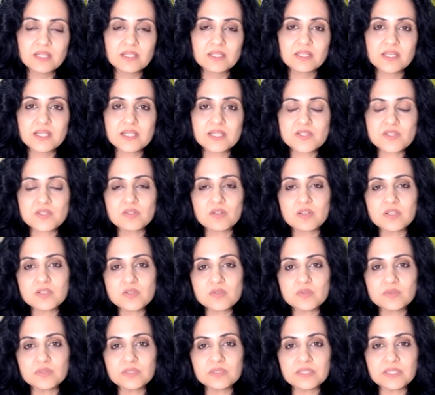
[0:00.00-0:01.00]
It's not
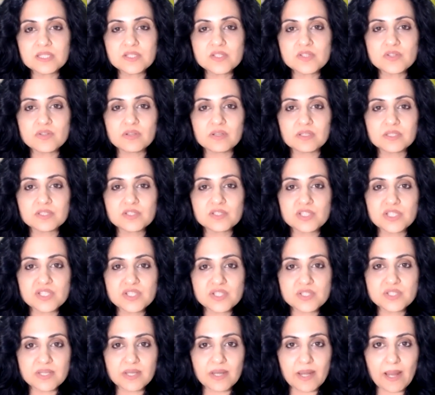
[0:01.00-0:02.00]
only that your
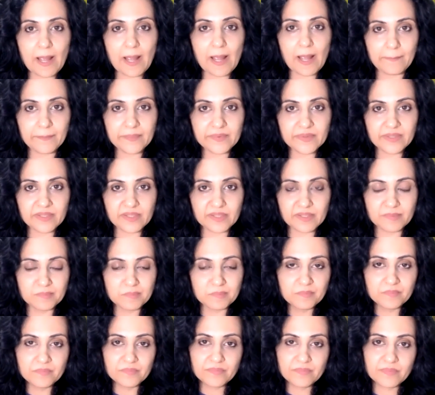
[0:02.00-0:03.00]
changes are happening
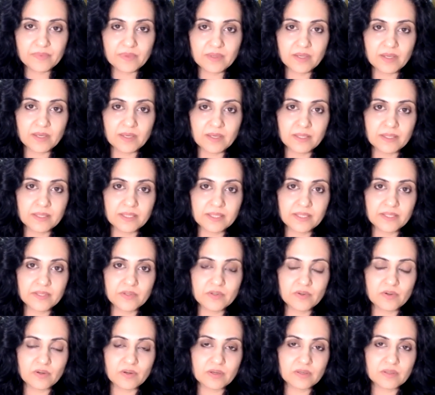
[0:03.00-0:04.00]
uh, in
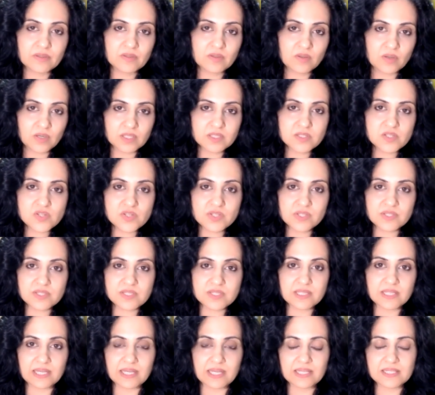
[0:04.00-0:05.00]
your
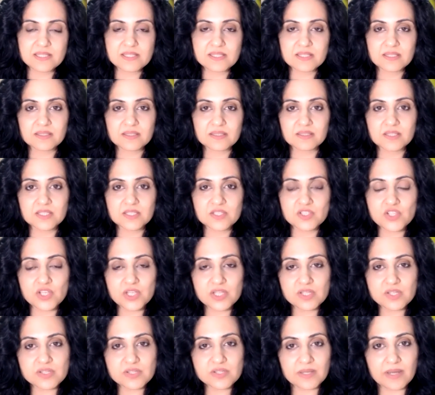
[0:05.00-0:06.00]
consciousness, the
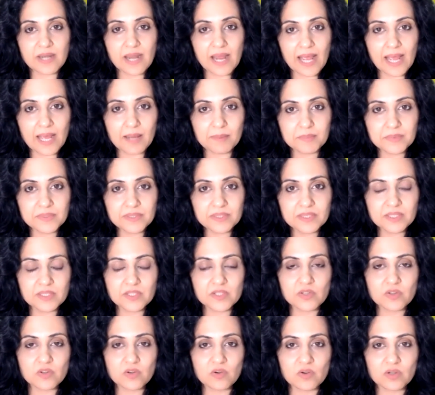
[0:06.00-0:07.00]
changes are happening in
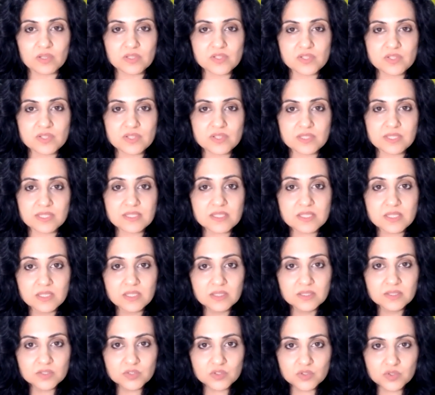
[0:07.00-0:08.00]
your consciousness
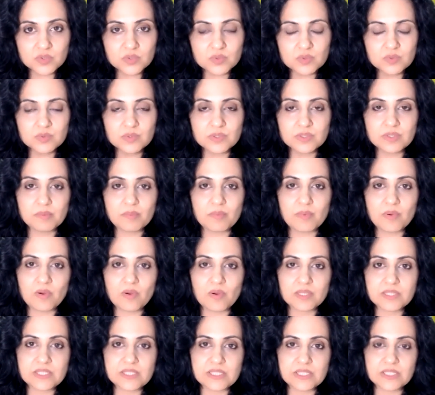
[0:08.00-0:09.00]
through your
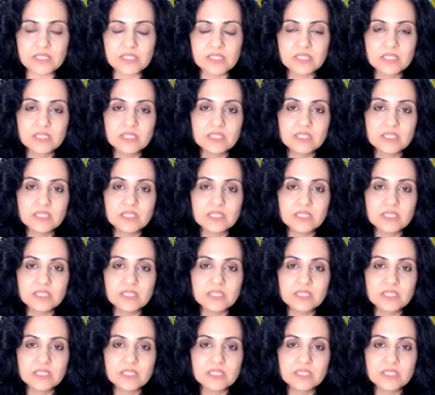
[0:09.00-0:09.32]
body.